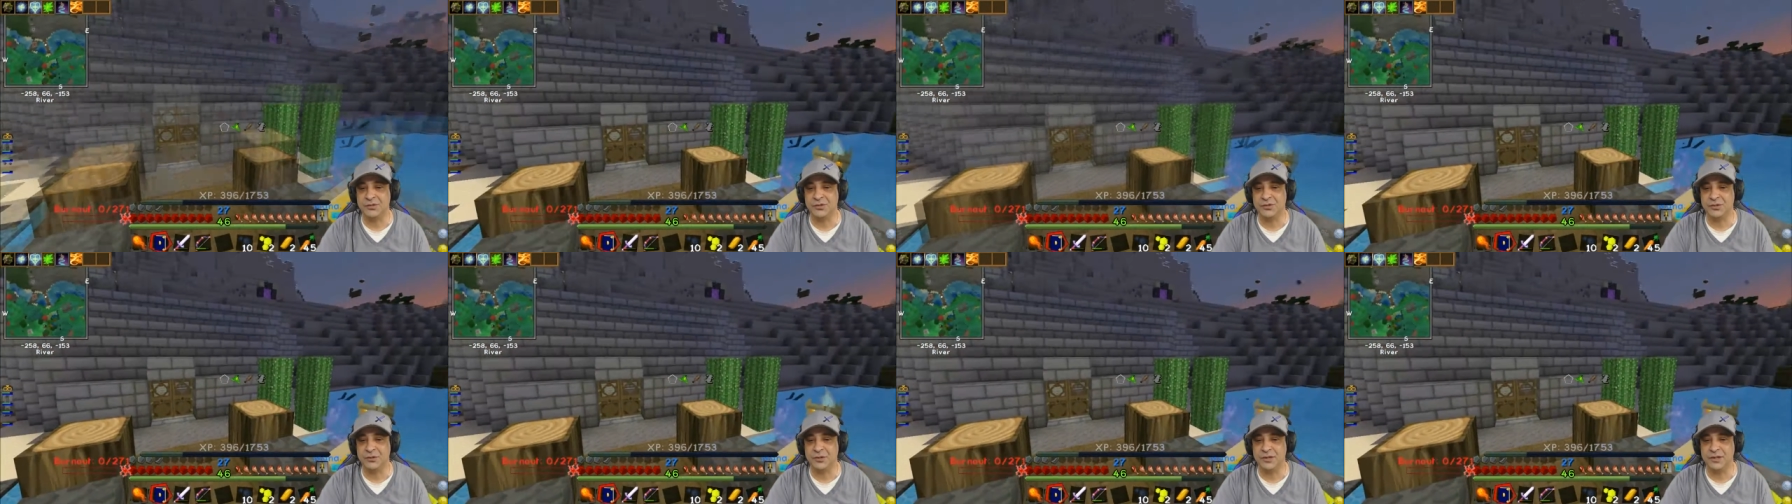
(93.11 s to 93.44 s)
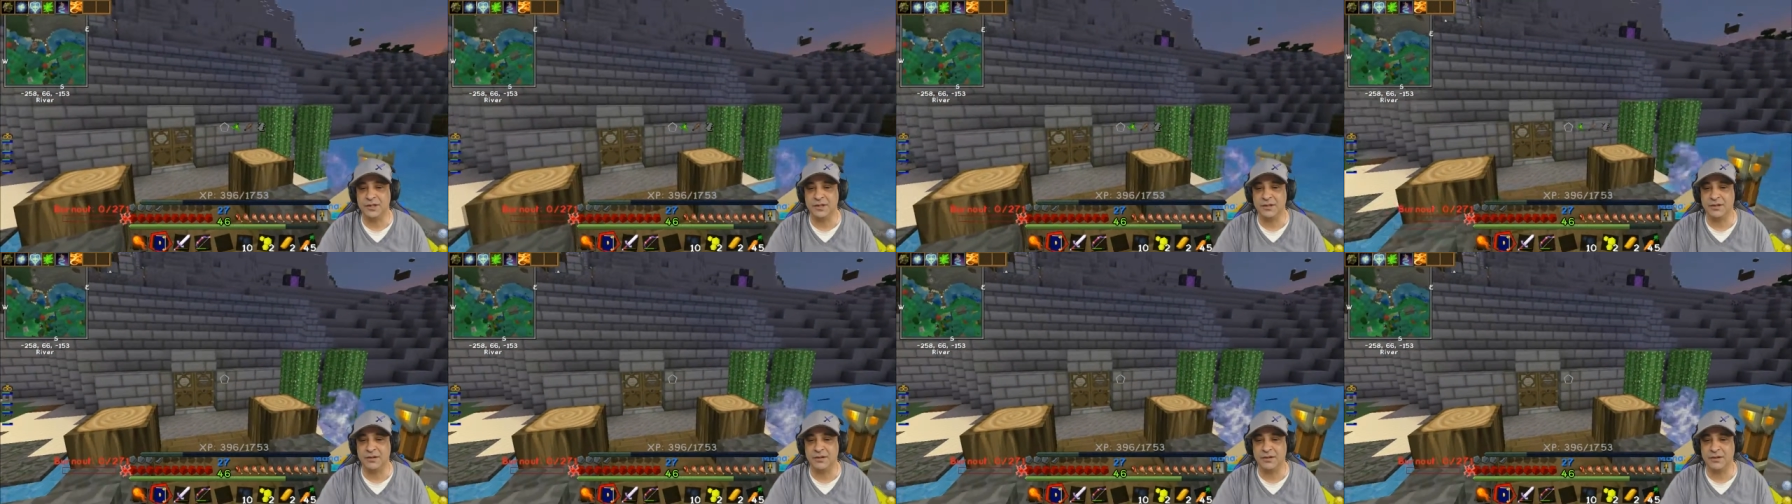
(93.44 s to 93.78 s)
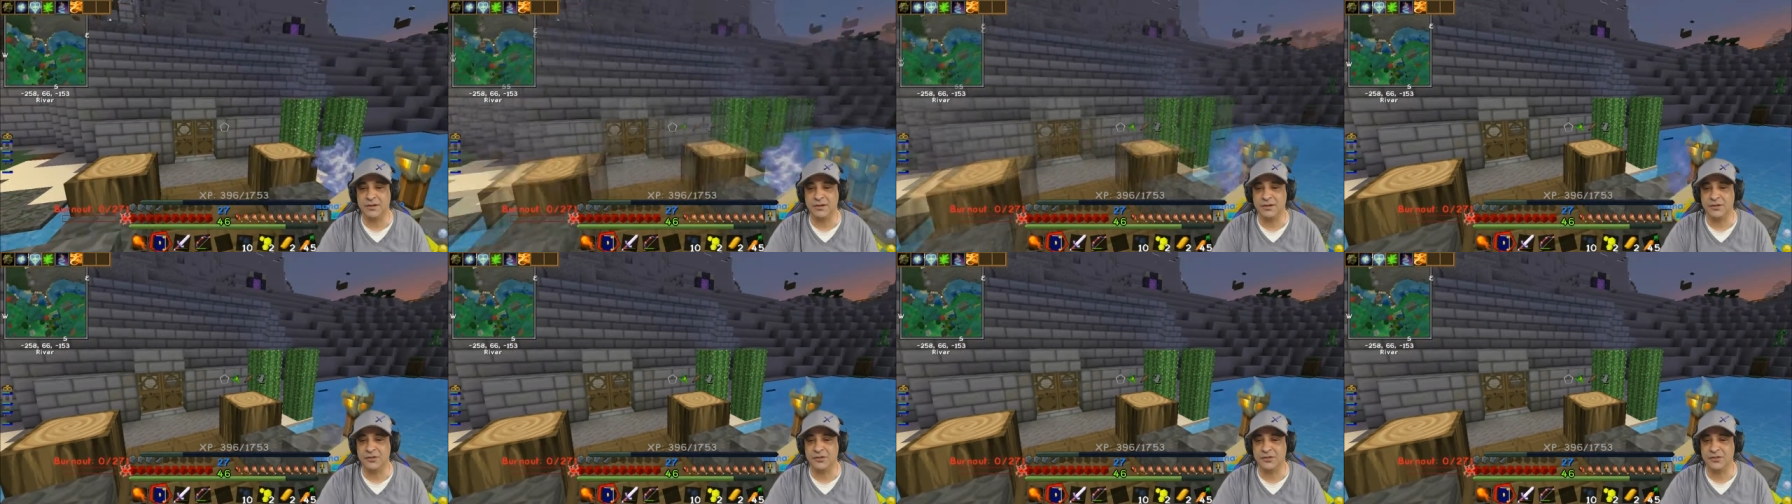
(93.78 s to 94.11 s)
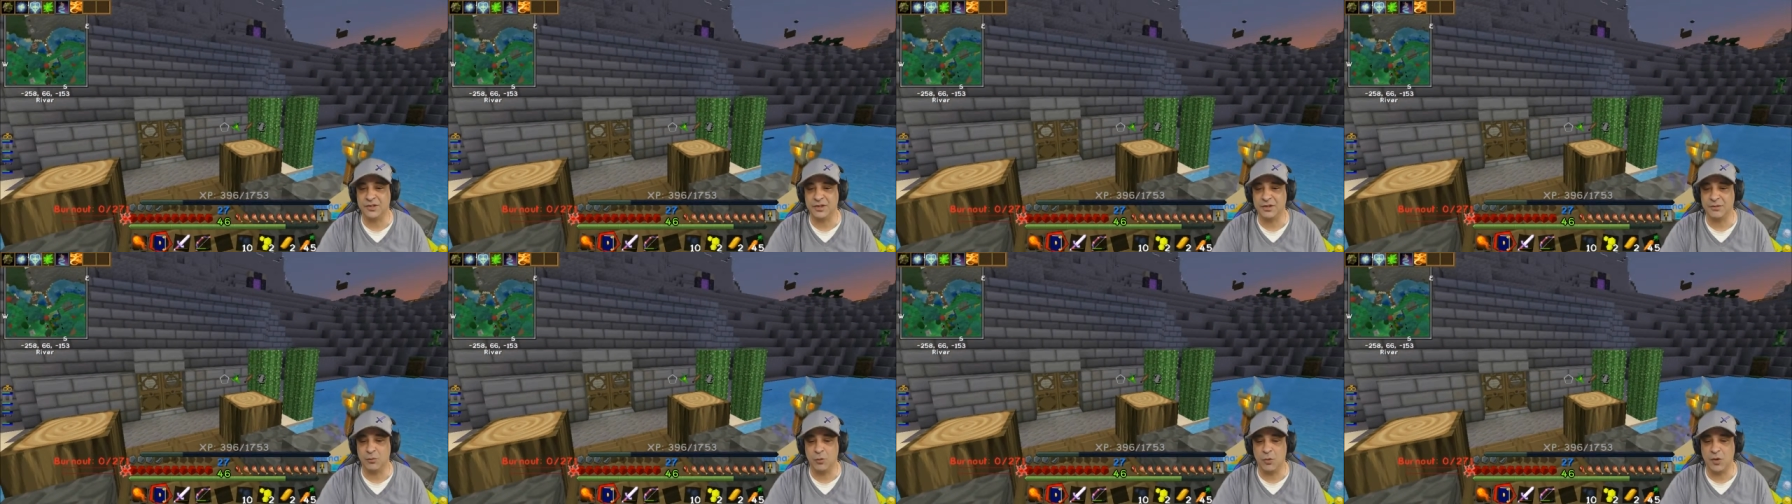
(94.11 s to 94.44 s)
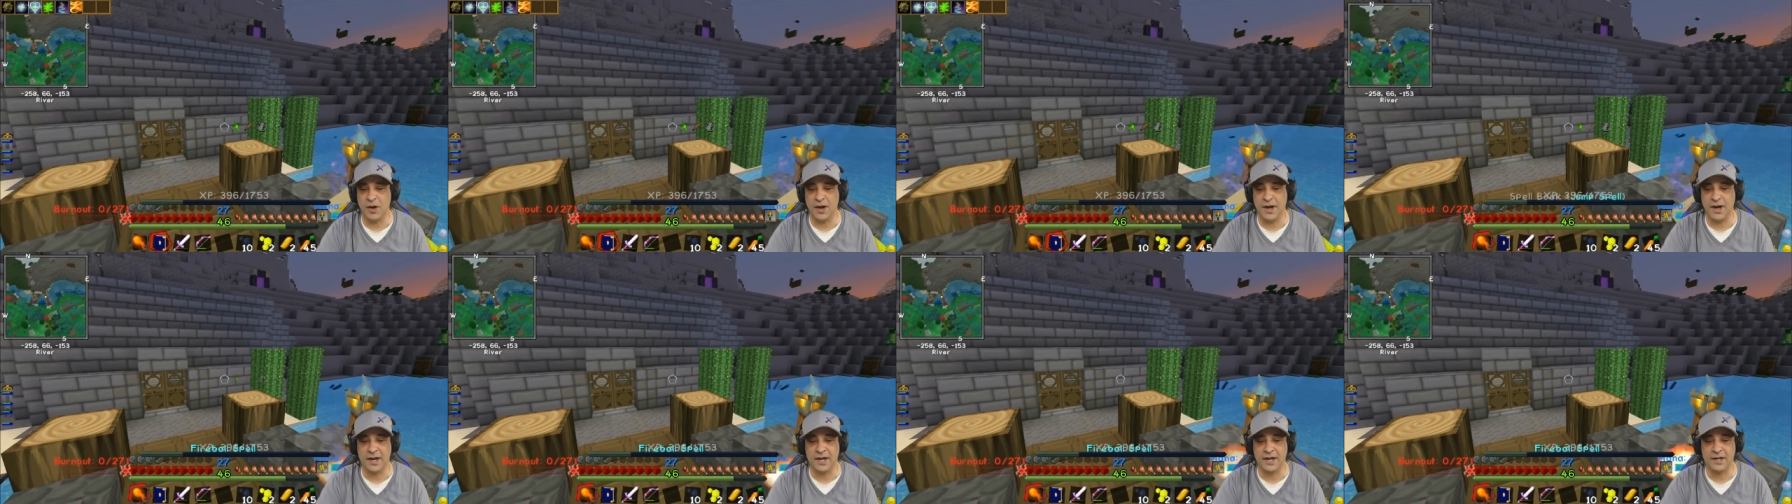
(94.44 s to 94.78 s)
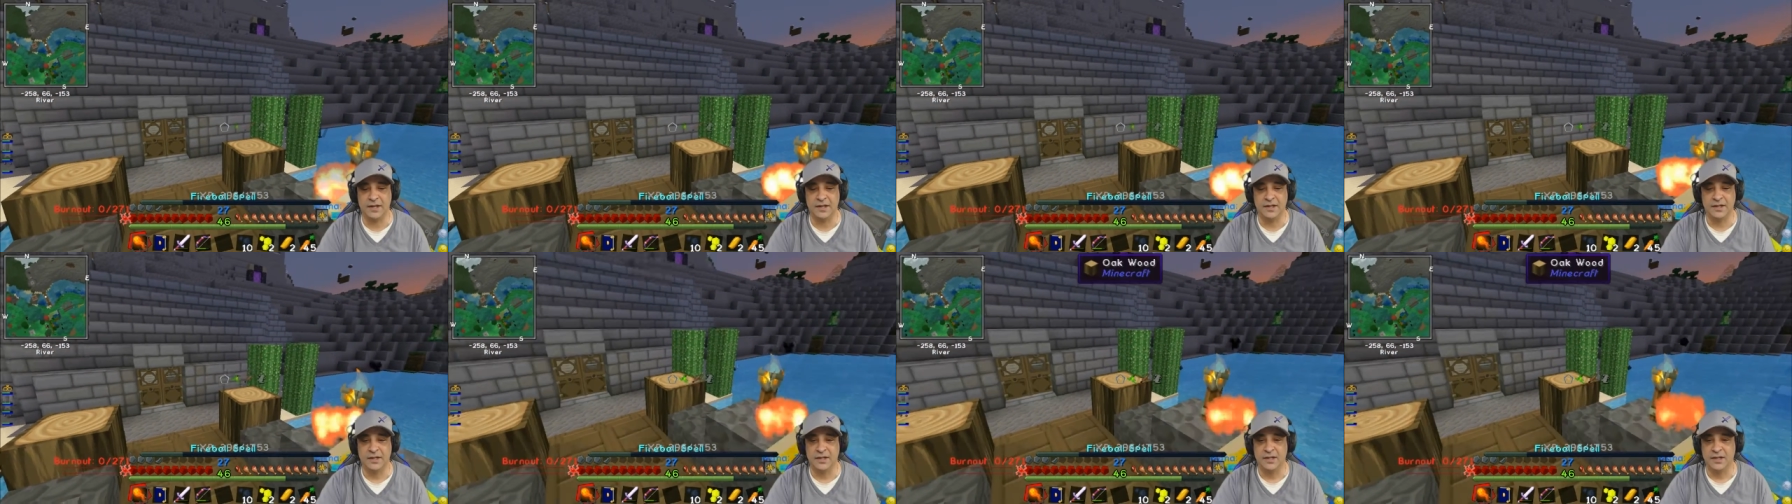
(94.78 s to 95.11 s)
sort or some
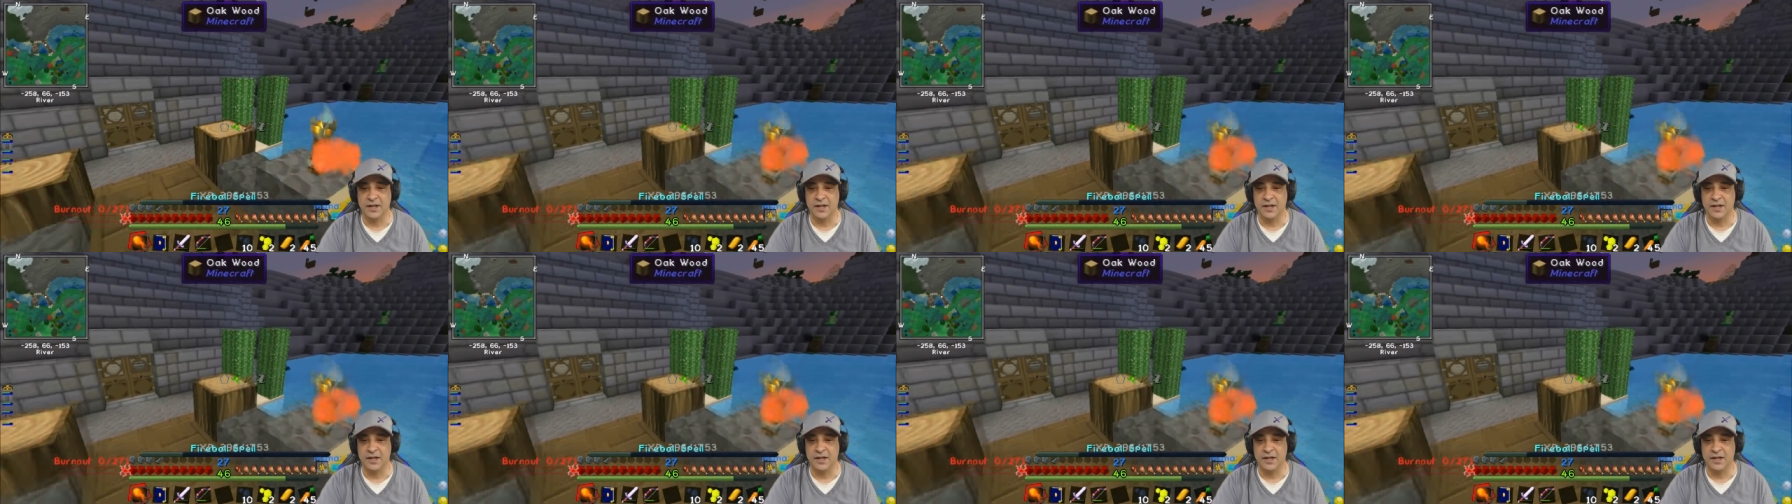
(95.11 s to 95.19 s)
way.